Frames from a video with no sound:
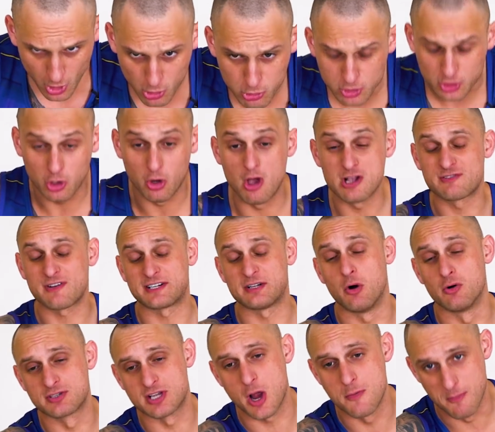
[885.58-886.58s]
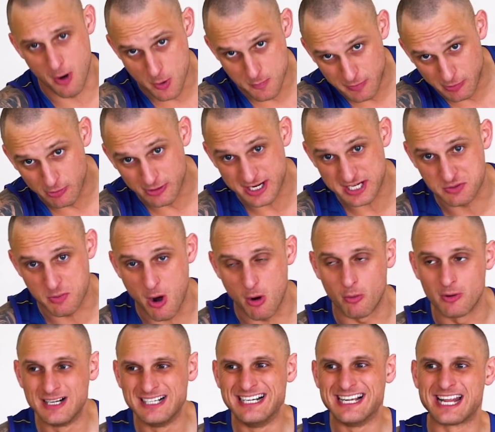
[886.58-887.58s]
Look at all those factors. Also mobility as
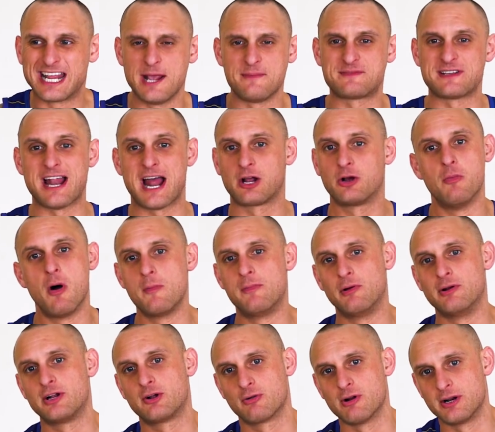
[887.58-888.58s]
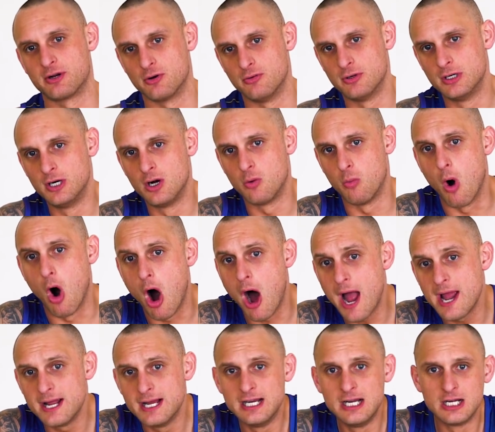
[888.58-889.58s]
well. Hips and ankle mobility critical.
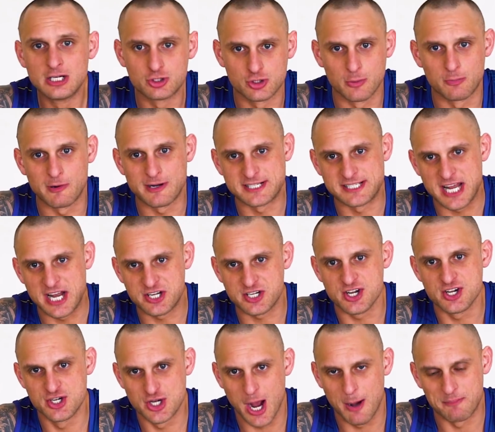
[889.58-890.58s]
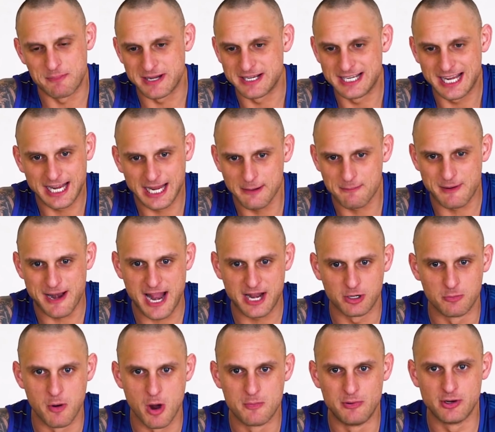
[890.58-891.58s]
Why? triple extension, jumping, hip and
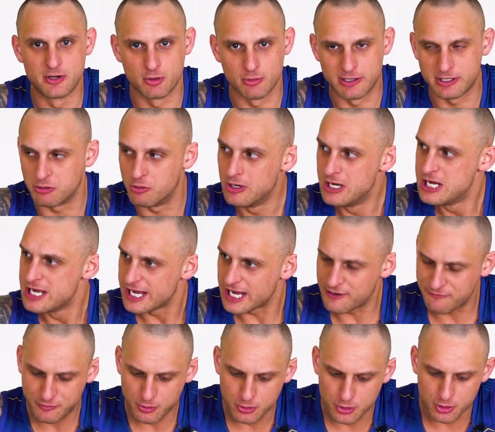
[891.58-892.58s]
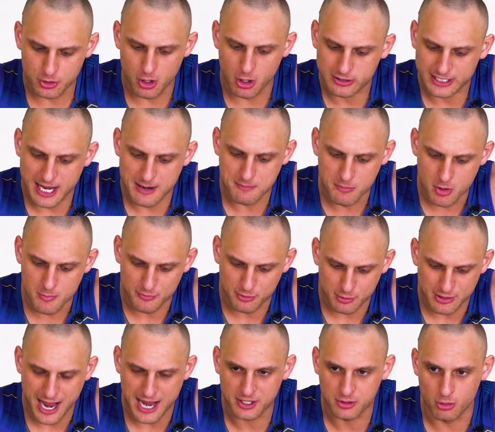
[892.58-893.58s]
ankle mobility critical. If you do not get movement
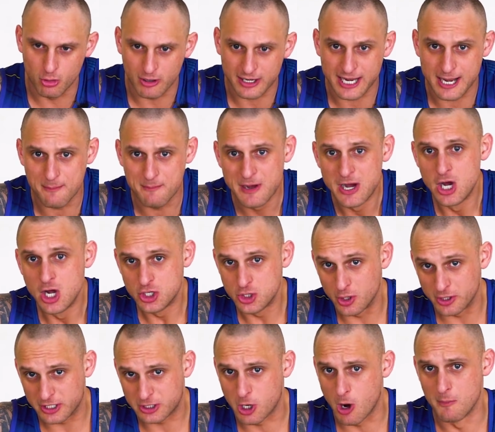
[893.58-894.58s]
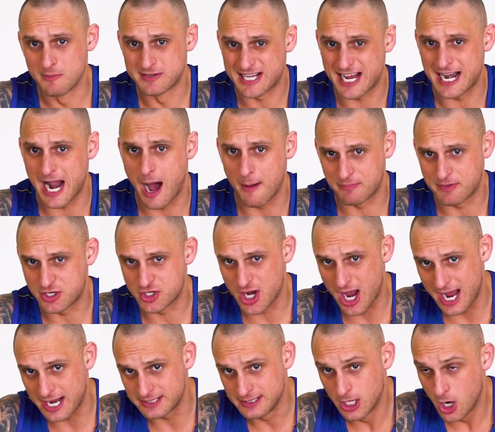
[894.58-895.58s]
through your ankle or hip, you're going to compensate up the
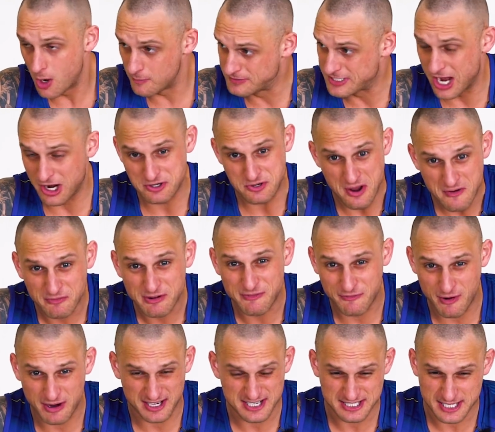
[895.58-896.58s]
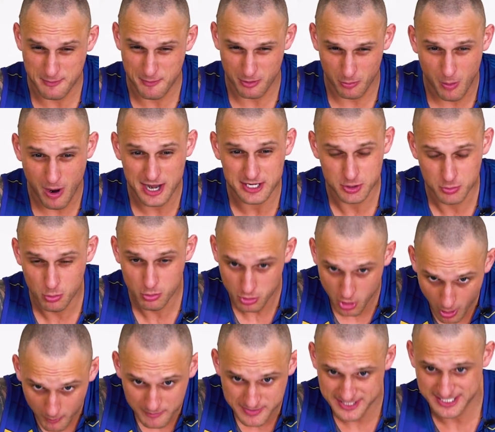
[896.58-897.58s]
chain. I'm telling you, every fucking step of the way, you will
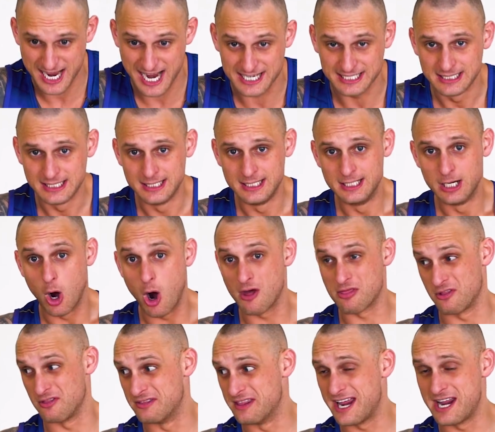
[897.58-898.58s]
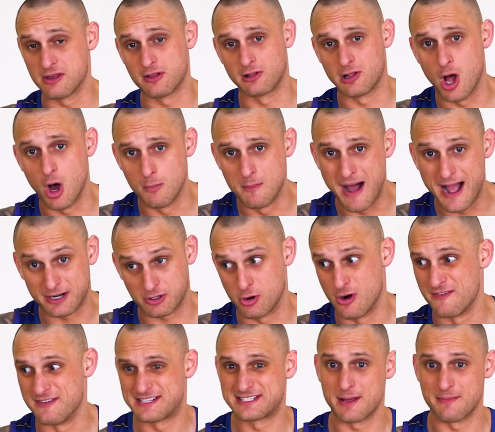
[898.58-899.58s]
compensate. Either the knee or the lower back,
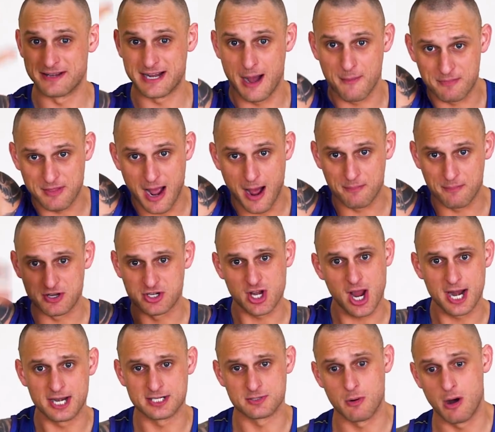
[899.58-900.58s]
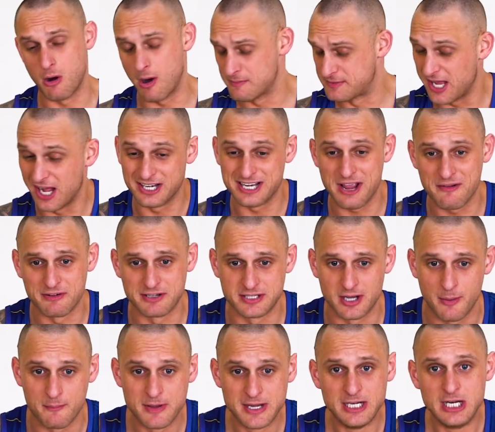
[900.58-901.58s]
or even something up, the chain as well. I'm telling you every
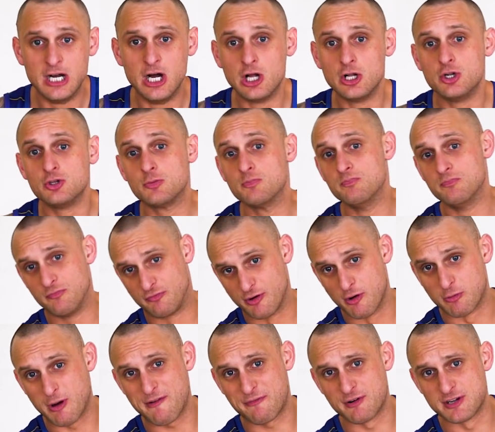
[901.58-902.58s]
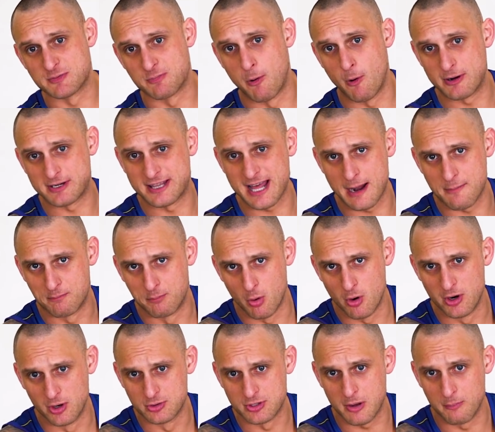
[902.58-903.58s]
time. For reference point to that,
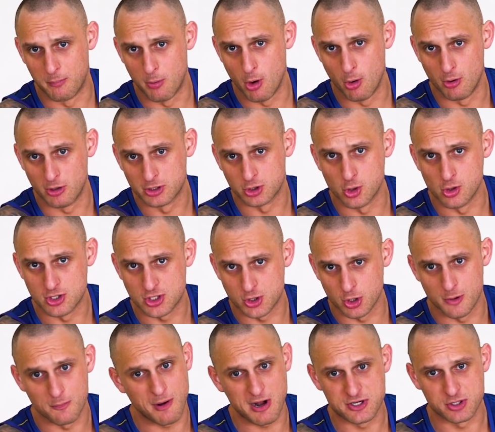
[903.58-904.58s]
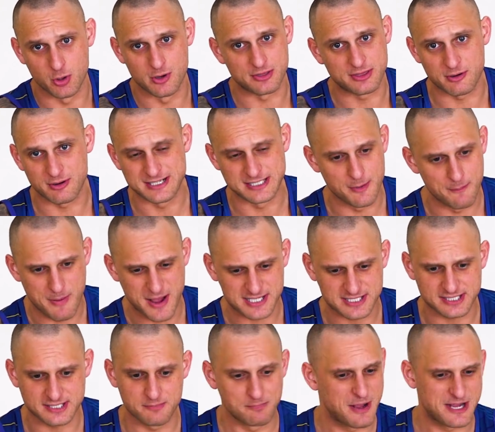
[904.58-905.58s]
Boyle, Boyle and Cook's joint by joint theory is the
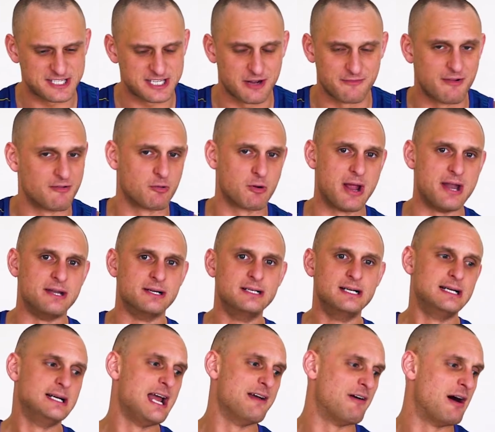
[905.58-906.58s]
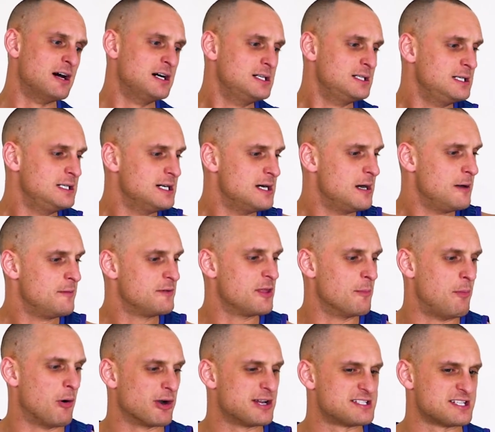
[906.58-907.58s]
best, best thing I've ever read, ever.
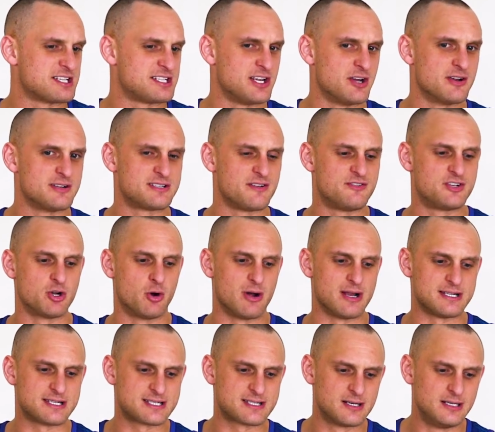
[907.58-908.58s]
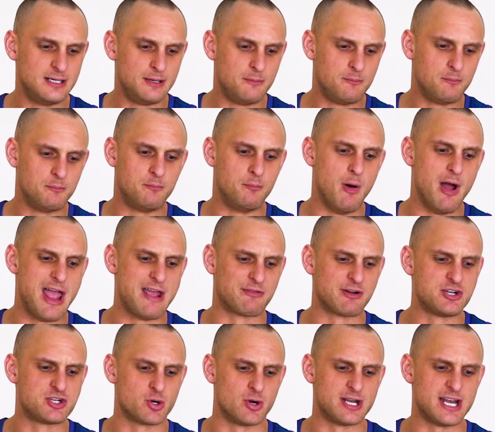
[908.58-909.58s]
The body's a series of joints.
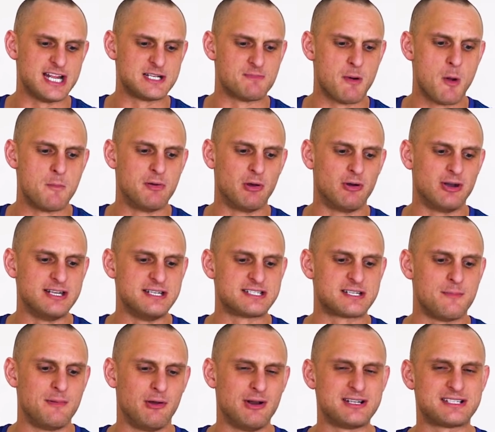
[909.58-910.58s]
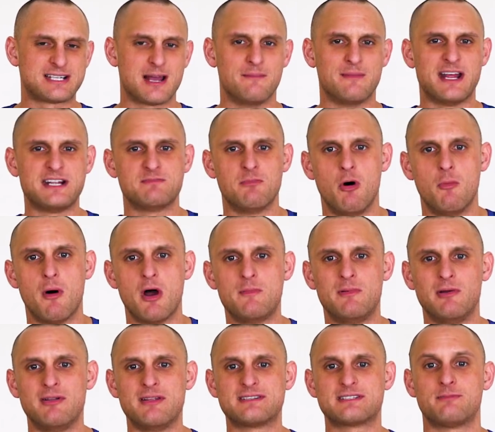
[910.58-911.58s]
Every joint needs mobility and stability. Some needs more
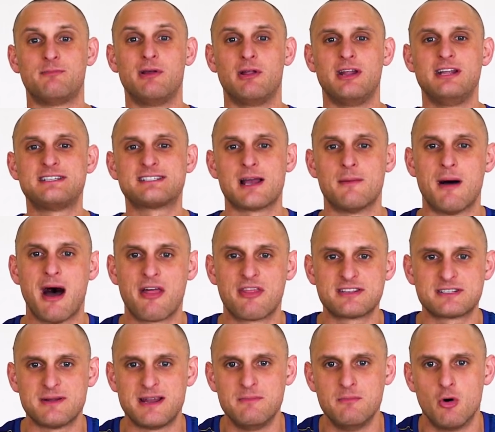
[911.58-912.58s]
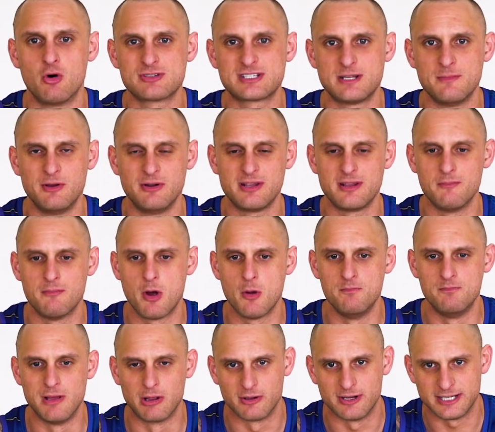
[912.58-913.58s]
mobility than stability. Some others need more stability than
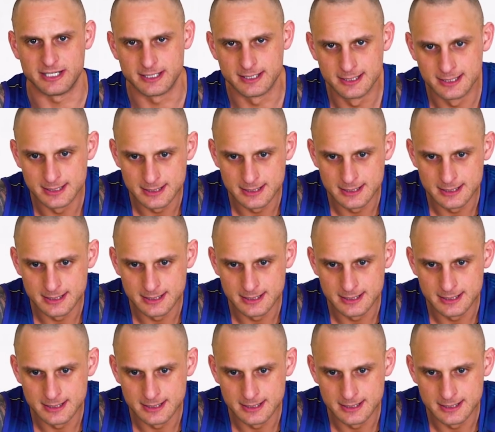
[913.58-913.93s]
mobility.